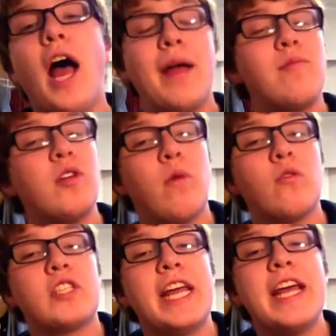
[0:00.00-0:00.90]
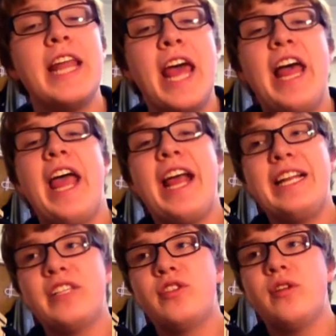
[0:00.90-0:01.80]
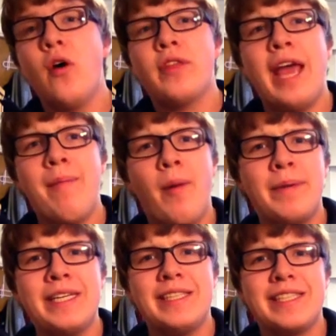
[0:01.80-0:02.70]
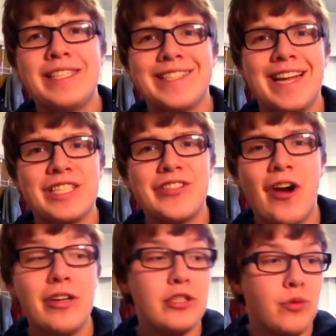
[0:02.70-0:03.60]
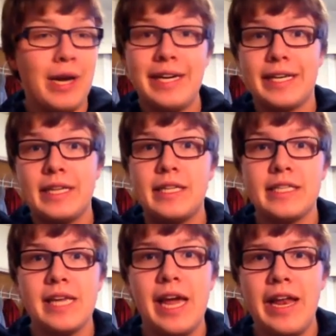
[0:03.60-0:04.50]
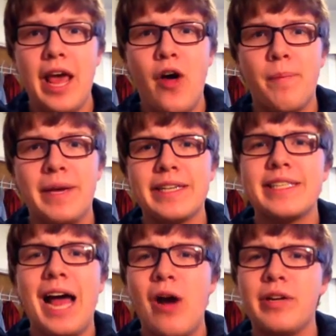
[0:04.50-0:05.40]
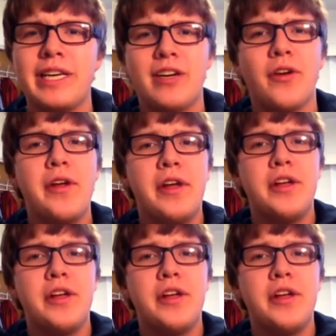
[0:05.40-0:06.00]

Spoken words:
I'm Neil Roseanne, and as you know, the MLB season has started, so I gotta get these NL picks out of here.